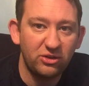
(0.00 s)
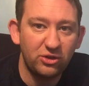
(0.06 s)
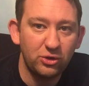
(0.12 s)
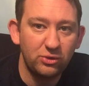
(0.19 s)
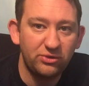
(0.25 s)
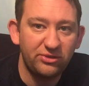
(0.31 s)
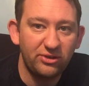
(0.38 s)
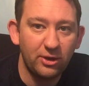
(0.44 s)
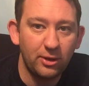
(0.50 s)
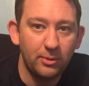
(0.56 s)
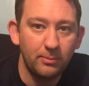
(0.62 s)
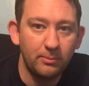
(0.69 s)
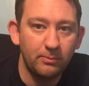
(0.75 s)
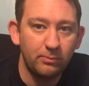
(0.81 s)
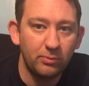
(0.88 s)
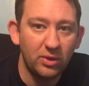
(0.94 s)
do
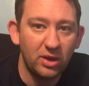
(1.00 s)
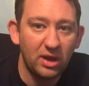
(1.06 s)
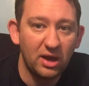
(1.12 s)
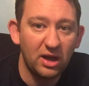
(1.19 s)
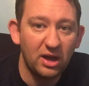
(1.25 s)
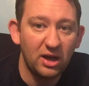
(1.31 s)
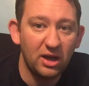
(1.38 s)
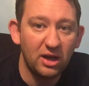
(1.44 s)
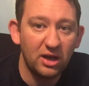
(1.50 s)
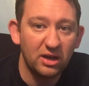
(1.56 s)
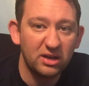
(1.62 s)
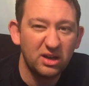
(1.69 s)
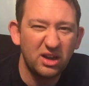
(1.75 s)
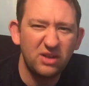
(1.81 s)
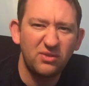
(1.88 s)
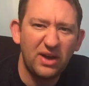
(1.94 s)
some
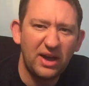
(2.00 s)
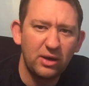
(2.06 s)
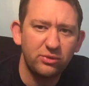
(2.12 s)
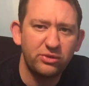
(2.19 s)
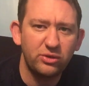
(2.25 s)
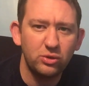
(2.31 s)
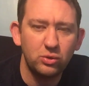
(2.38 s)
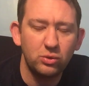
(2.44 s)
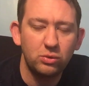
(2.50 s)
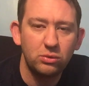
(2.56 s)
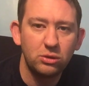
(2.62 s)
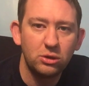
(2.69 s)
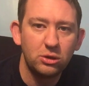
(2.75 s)
kind of how to